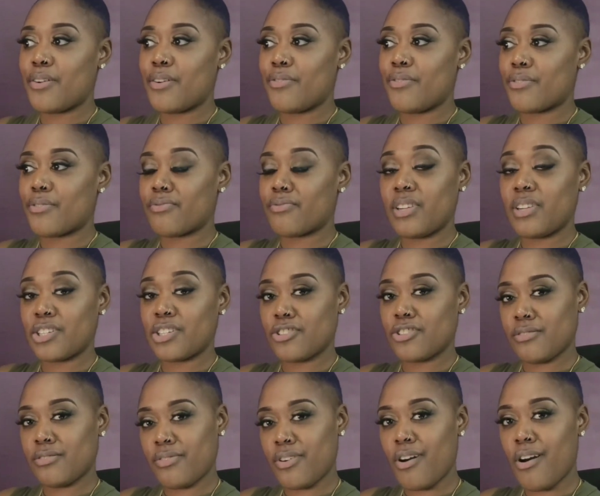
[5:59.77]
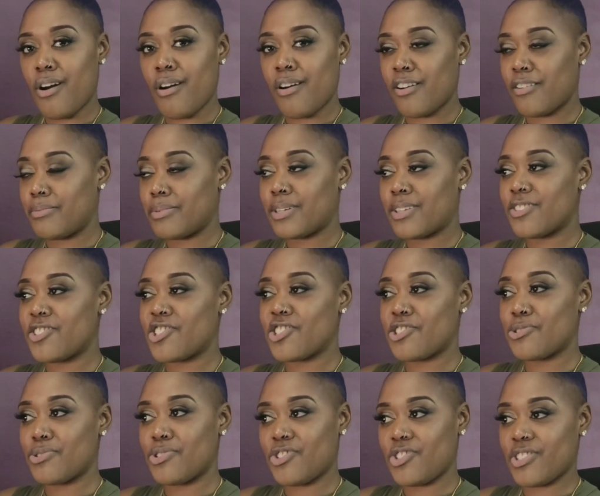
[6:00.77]
of reflection of her, because
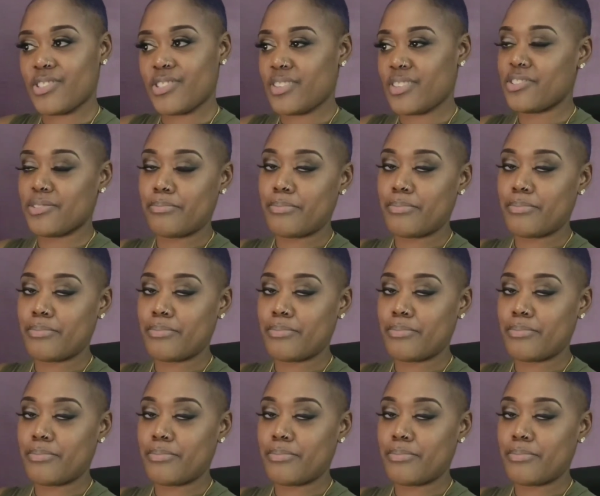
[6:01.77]
she was just such a